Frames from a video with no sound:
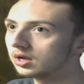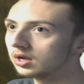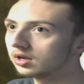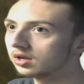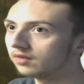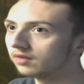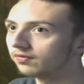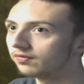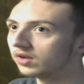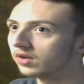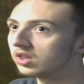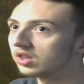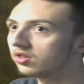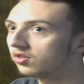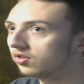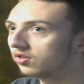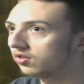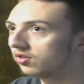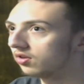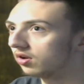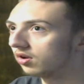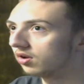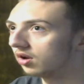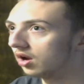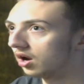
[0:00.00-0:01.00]

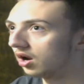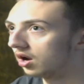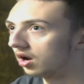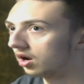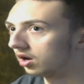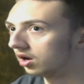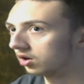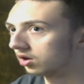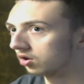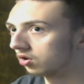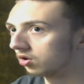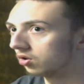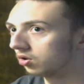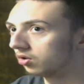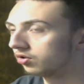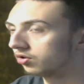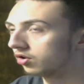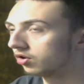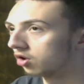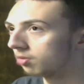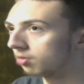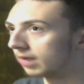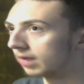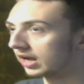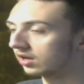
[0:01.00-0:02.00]
convince a girl to
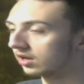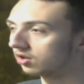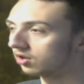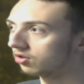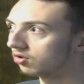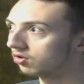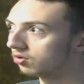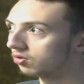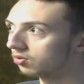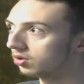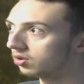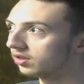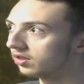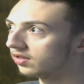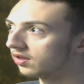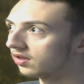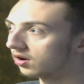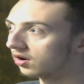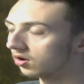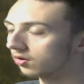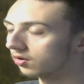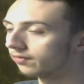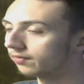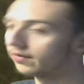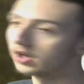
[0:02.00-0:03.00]
go back into
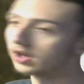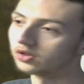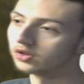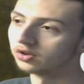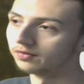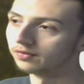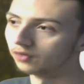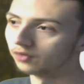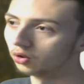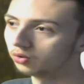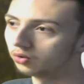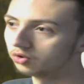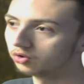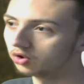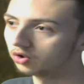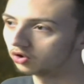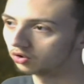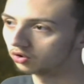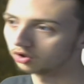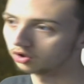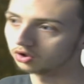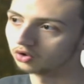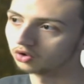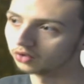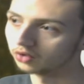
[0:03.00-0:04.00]
their festival to do
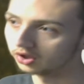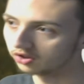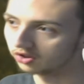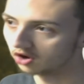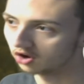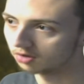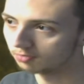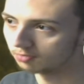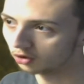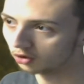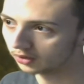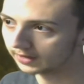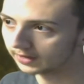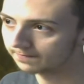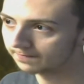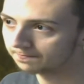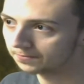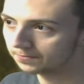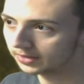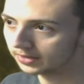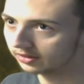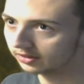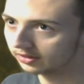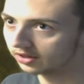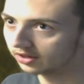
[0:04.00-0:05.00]
the closing ceremony.
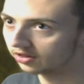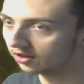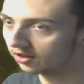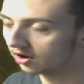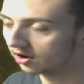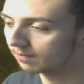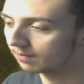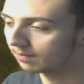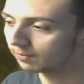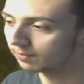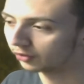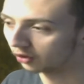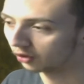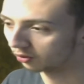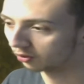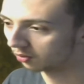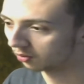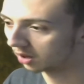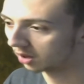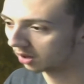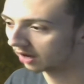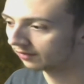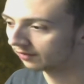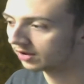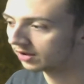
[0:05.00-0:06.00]
This is on episode
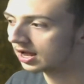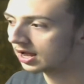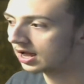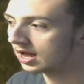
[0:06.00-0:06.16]
12,